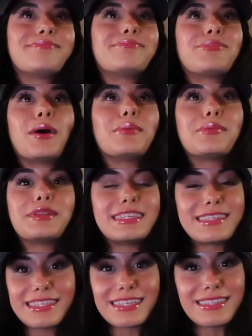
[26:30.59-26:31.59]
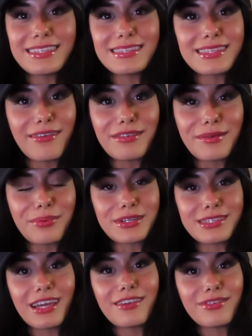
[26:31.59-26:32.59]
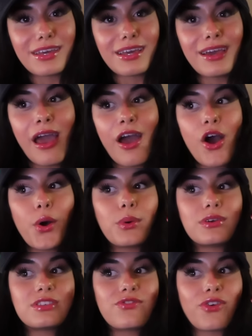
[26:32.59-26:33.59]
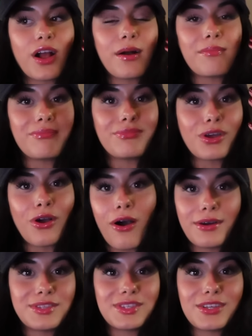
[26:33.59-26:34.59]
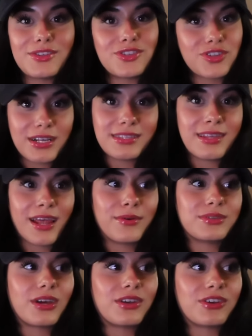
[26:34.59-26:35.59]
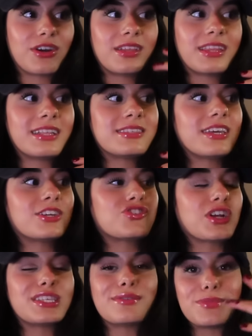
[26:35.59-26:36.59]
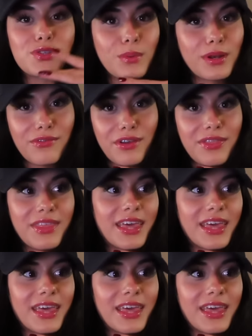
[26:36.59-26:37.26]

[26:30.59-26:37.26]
probably 60-70% of it was from the constant stress that I was under. And that's like stress from so many different